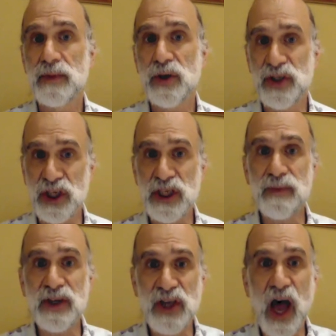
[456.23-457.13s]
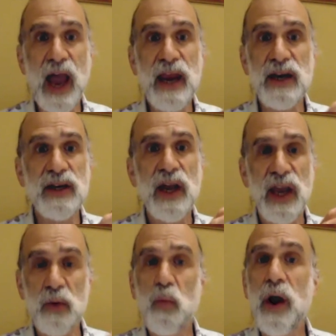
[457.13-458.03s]
So a system designed
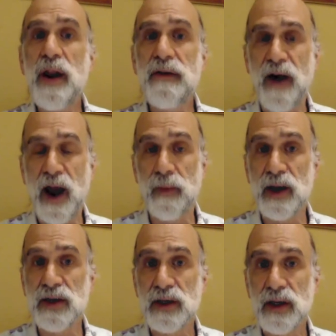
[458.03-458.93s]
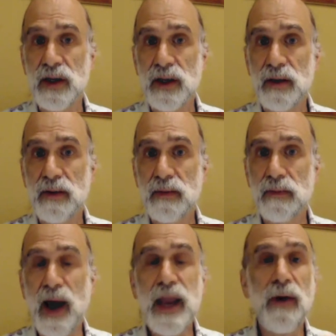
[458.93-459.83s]
in one environment
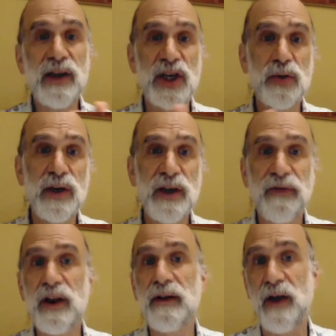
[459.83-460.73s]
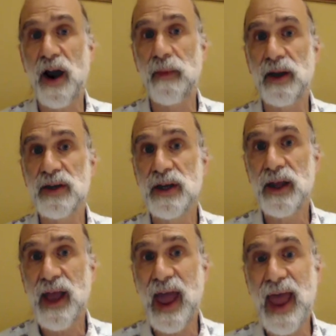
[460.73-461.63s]
migrates into a different environment
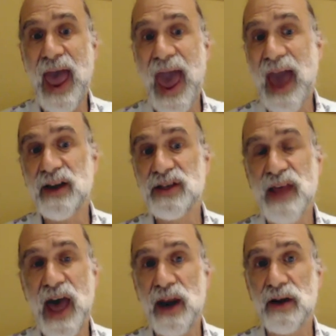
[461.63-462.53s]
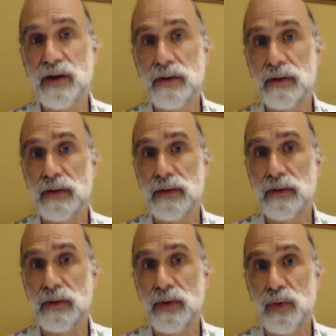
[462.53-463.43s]
and hacks that
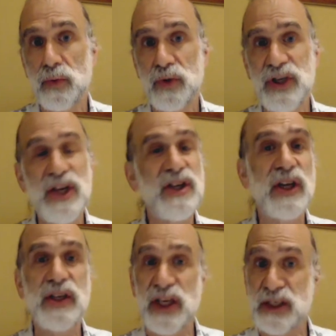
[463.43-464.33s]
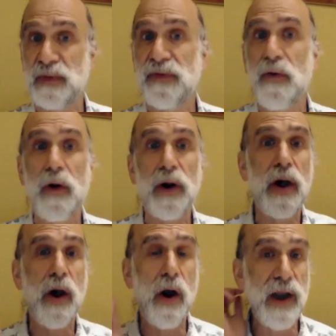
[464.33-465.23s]
didn't exist
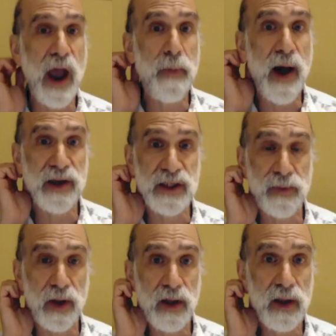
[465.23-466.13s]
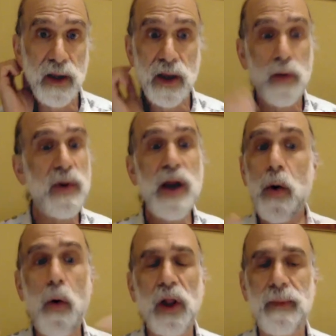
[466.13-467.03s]
before are now possible. We
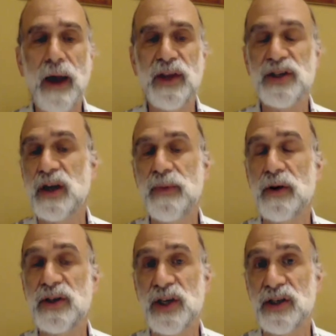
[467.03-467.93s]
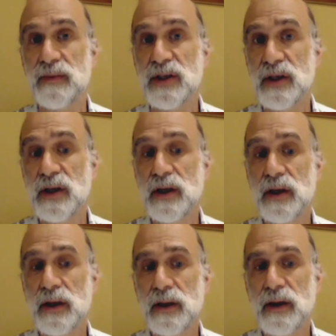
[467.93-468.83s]
know all about this in computer systems.
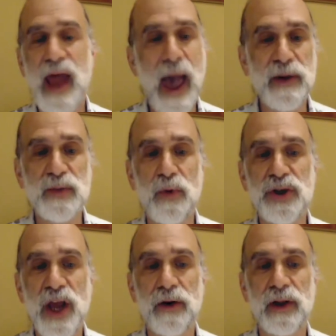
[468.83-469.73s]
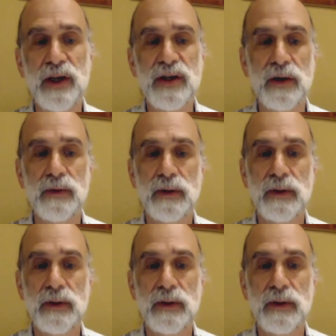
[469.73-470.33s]
It happens more generally too.